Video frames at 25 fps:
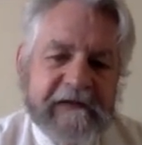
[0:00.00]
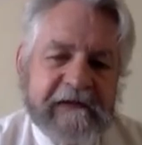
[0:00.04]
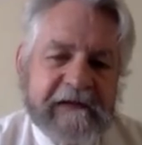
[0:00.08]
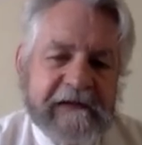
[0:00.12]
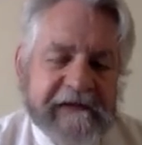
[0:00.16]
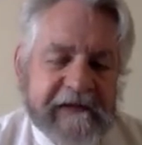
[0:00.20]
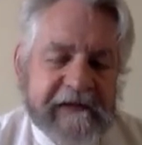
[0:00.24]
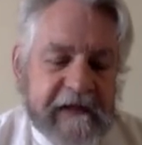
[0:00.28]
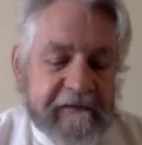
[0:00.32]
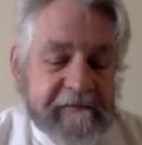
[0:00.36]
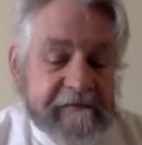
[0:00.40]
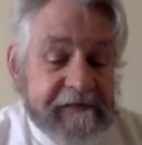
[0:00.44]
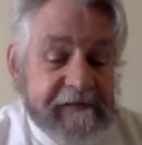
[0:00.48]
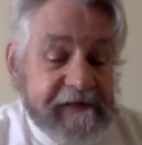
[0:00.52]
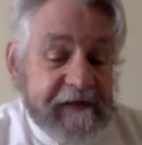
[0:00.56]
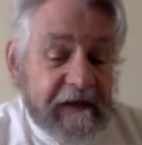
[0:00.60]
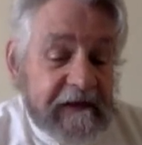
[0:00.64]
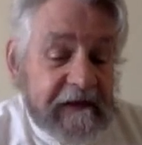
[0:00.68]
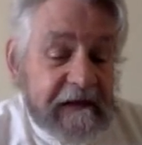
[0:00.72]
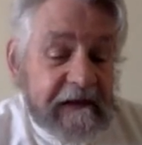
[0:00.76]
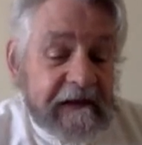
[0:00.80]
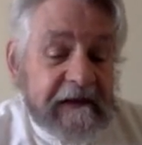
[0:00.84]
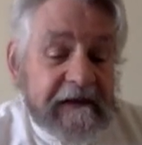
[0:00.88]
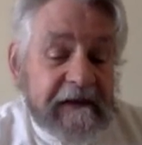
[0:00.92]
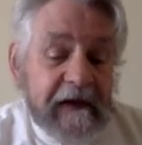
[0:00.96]
And then,
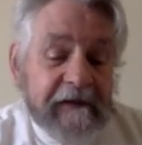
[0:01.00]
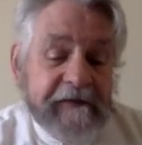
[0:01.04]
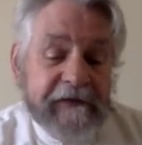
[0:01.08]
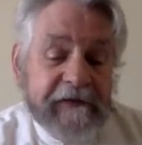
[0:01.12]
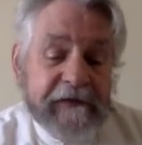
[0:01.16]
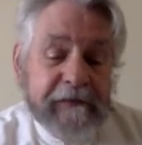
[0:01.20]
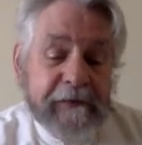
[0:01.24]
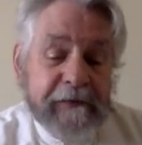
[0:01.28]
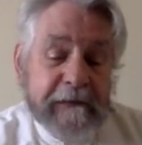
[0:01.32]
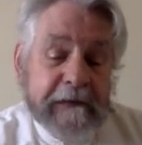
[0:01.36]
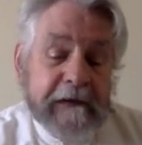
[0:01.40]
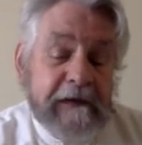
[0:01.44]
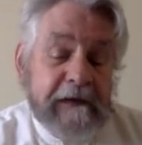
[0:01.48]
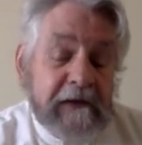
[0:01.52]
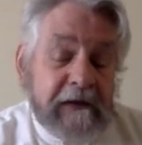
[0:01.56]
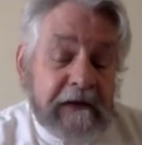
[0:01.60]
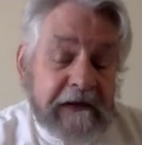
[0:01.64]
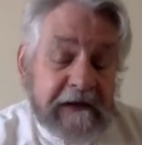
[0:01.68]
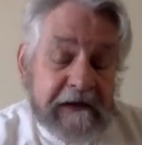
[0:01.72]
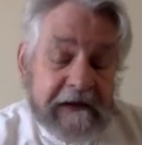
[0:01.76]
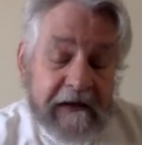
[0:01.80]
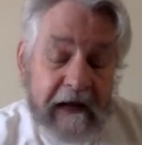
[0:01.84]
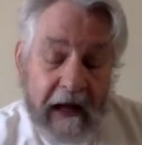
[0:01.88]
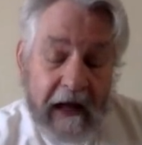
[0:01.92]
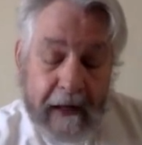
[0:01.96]
funnily enough, as we look
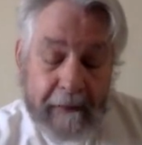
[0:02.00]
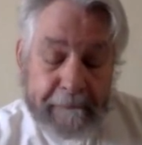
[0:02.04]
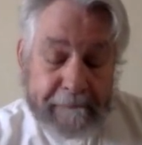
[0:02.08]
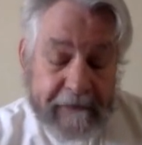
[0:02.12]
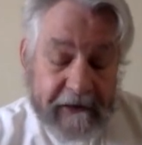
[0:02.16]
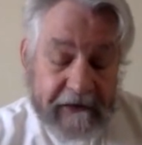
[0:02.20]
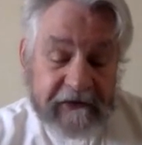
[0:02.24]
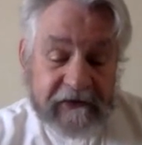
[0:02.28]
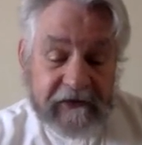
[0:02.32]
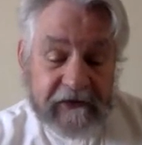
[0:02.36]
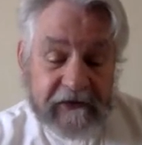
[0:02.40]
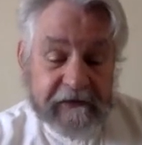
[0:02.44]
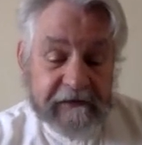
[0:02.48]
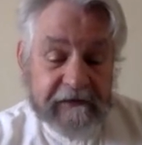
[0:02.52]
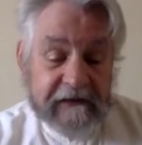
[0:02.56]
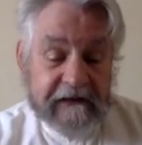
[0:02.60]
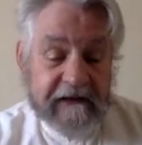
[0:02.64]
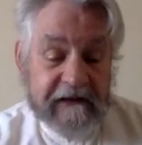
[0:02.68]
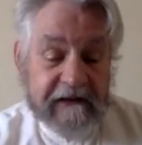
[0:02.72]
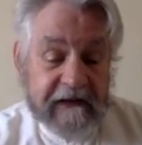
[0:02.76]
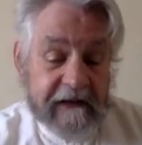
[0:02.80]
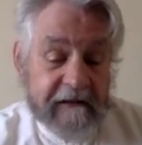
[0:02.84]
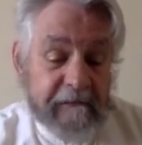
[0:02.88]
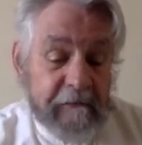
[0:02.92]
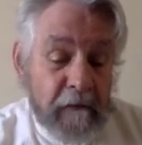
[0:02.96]
in that epistle
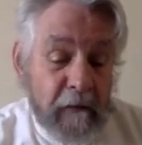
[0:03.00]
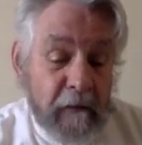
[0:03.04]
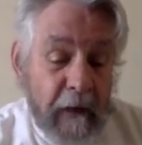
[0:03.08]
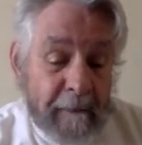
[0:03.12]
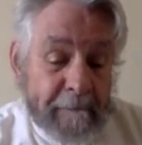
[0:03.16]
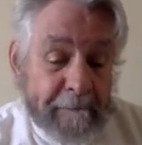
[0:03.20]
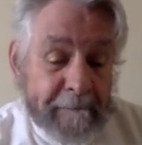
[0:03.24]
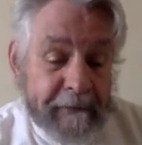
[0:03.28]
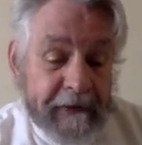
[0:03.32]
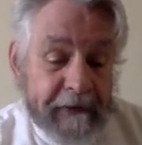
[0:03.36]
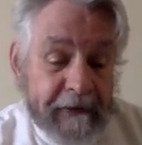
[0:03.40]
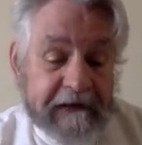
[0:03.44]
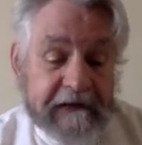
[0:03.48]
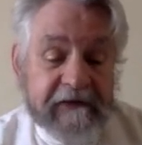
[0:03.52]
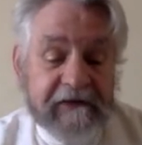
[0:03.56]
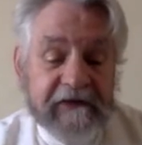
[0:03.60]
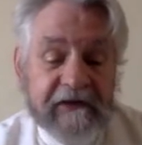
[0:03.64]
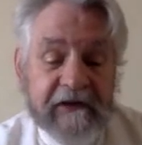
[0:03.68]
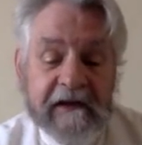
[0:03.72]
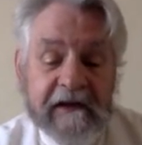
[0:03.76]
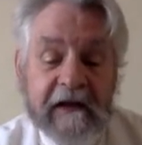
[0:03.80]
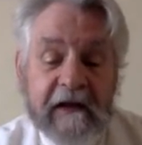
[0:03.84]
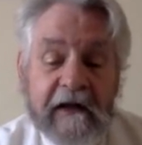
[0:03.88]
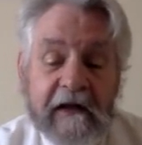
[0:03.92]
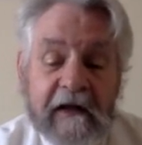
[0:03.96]
reading in 1
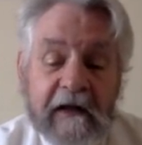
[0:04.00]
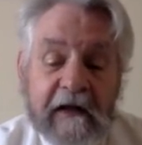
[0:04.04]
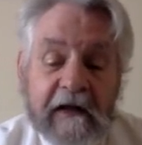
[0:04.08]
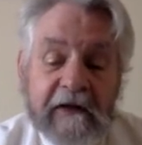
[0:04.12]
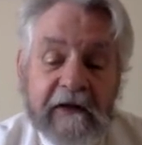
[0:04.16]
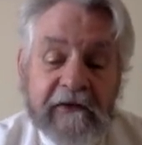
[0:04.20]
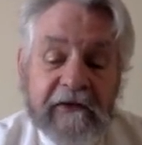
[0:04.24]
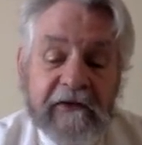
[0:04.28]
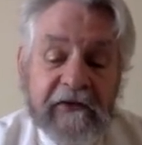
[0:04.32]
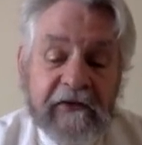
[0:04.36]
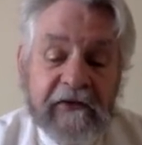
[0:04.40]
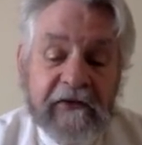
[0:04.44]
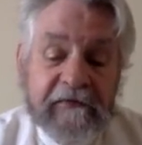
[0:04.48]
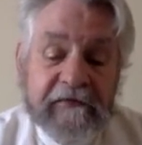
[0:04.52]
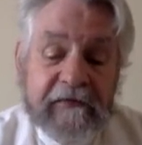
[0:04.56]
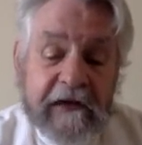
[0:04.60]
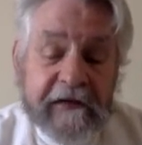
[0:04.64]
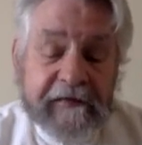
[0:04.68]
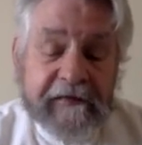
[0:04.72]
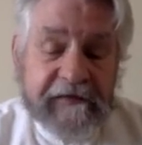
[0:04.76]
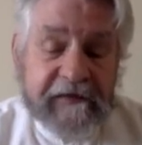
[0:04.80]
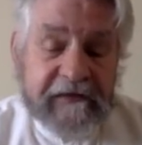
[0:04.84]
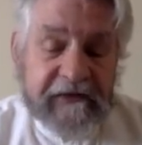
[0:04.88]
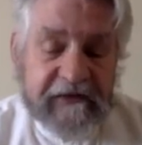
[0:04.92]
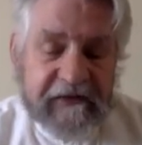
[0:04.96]
Peter, there's a
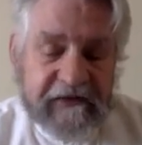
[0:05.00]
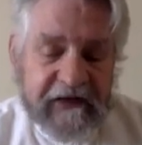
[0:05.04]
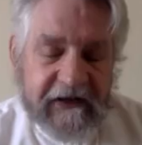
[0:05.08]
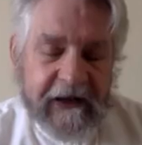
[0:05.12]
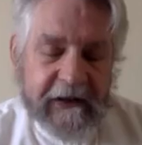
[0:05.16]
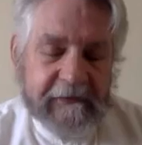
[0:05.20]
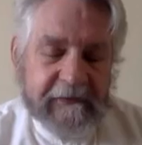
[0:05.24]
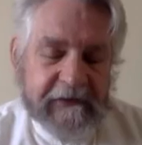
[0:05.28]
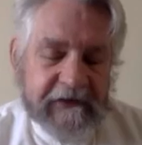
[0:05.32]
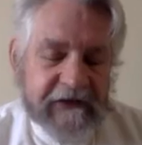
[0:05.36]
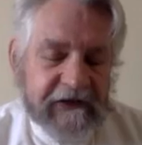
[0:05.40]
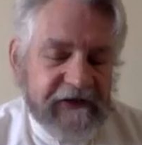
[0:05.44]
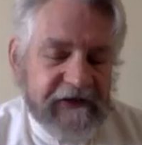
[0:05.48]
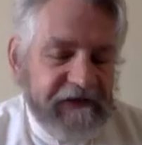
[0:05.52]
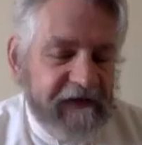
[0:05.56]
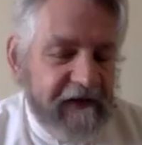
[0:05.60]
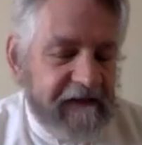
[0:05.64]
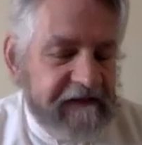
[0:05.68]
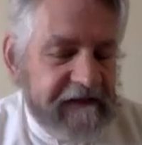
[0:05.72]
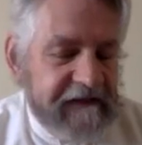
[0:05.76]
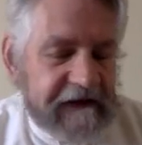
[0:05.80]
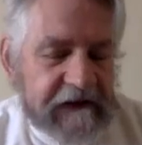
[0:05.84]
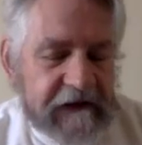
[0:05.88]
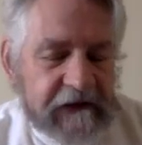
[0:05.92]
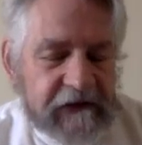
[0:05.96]
reference there which is
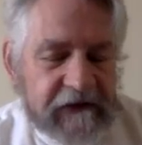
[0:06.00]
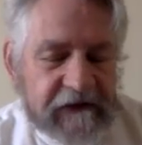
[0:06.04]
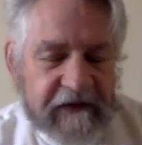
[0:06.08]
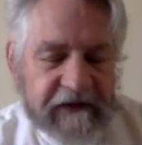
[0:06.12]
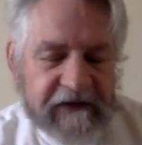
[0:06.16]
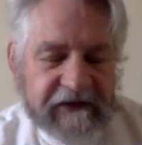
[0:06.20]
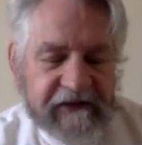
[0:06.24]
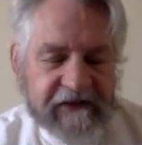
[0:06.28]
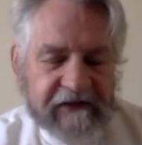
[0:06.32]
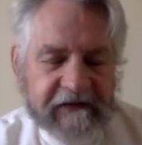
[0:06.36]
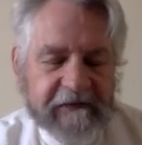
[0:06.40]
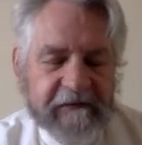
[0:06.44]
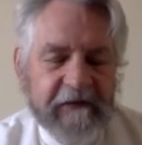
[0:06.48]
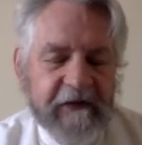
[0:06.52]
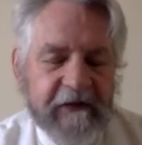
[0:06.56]
very interesting.